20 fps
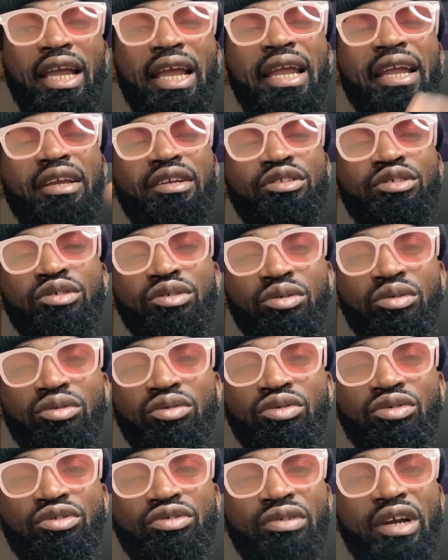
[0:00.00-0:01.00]
aid you
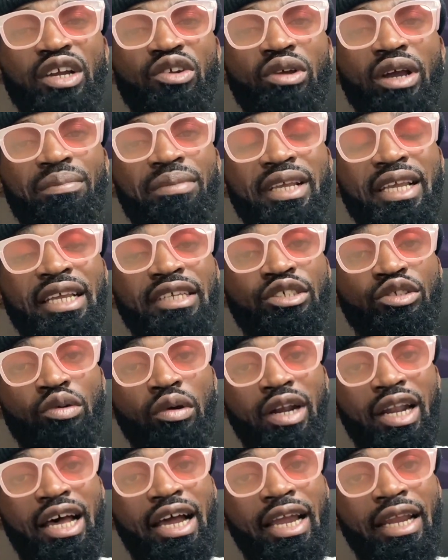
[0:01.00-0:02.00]
to track your application
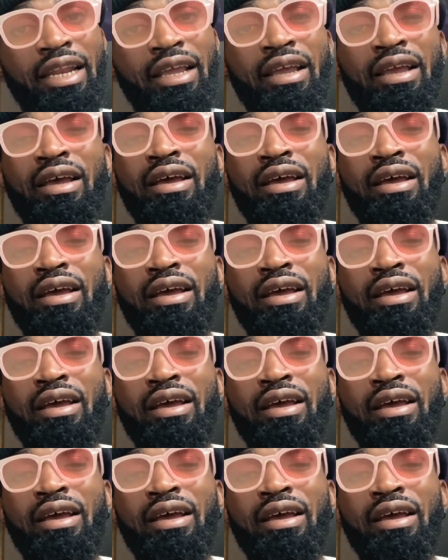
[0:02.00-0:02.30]
online.